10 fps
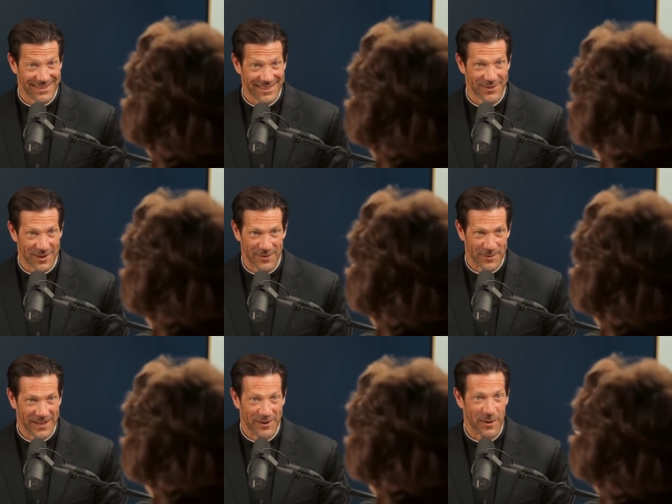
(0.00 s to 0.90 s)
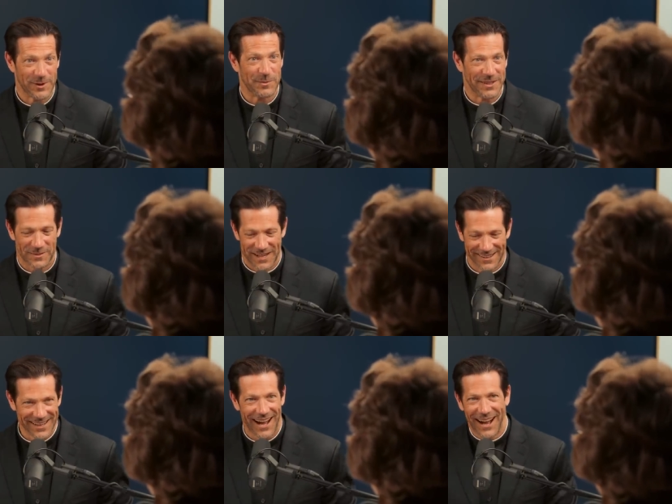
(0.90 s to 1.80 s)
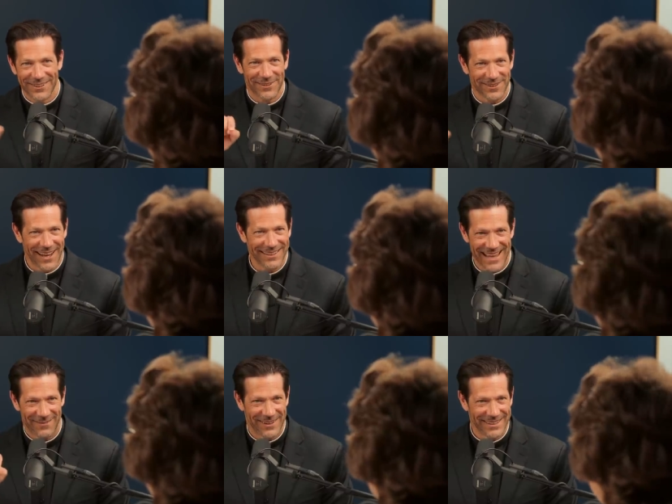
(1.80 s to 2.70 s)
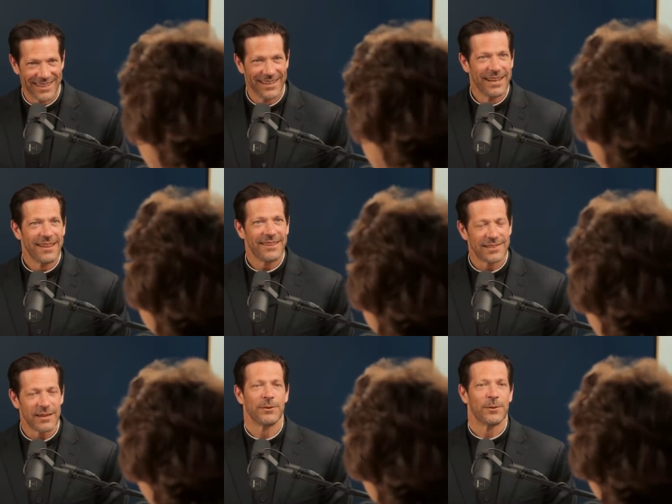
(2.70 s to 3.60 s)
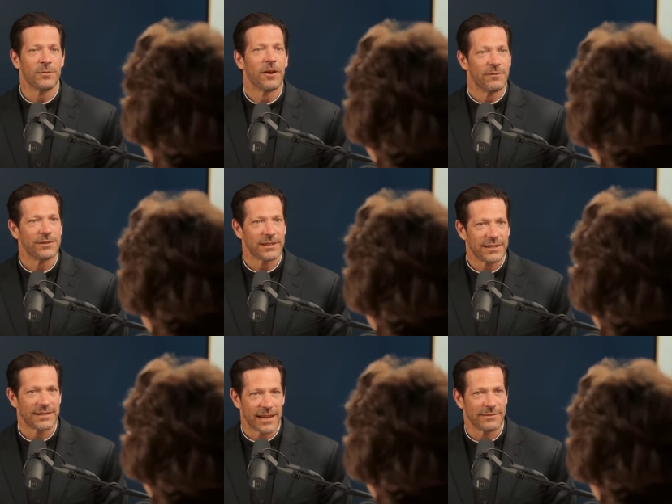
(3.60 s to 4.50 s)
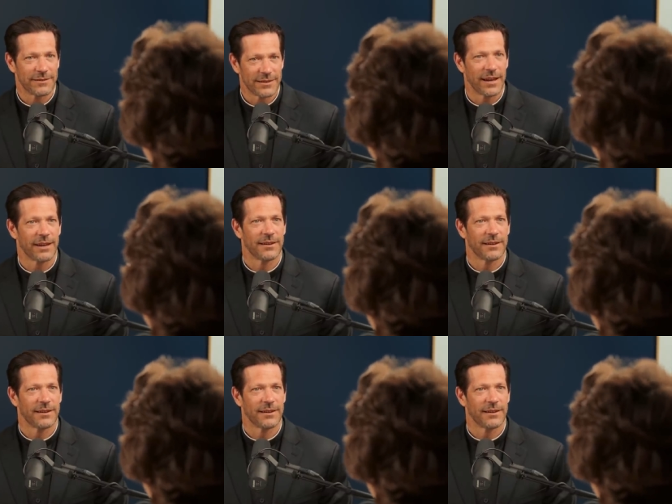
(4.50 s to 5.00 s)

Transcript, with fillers: That, sorry, I don't want to interrupt you, but we had to underline that one. Mm-hmm. The savior who loves to save. Yeah.